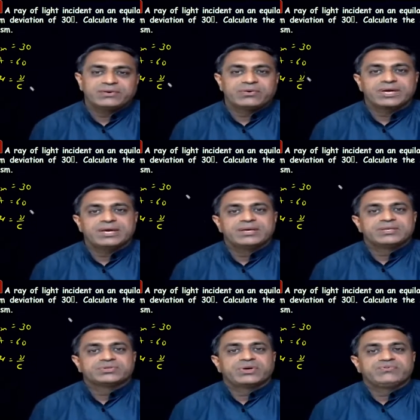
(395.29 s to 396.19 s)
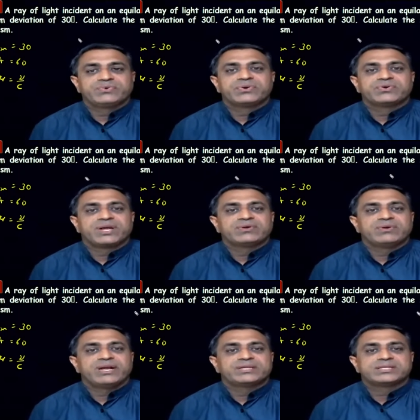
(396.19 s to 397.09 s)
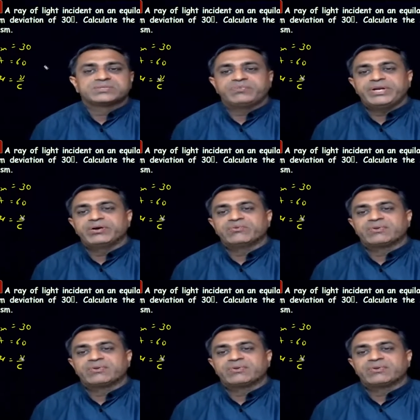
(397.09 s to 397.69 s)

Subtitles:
Okay, so if you want to calculate the speed of